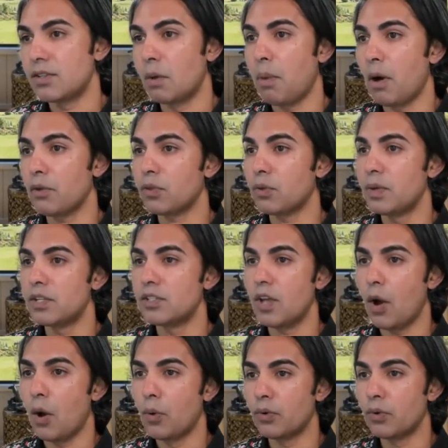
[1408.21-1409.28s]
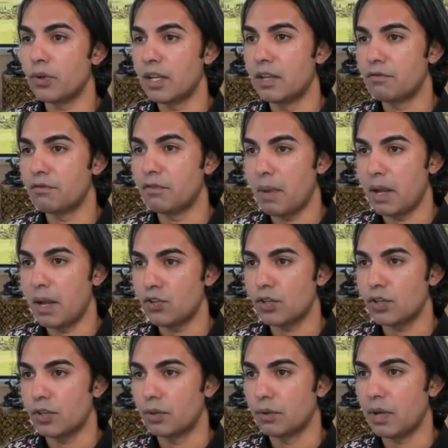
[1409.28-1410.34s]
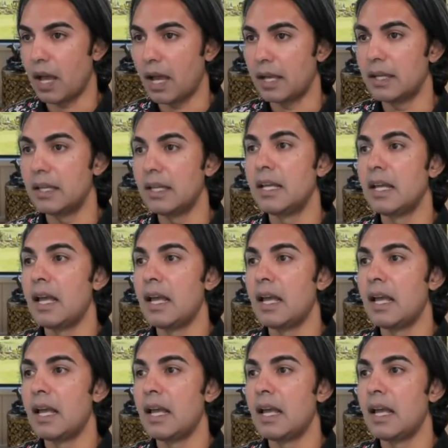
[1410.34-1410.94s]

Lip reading: So part 3 is the owner information, okay?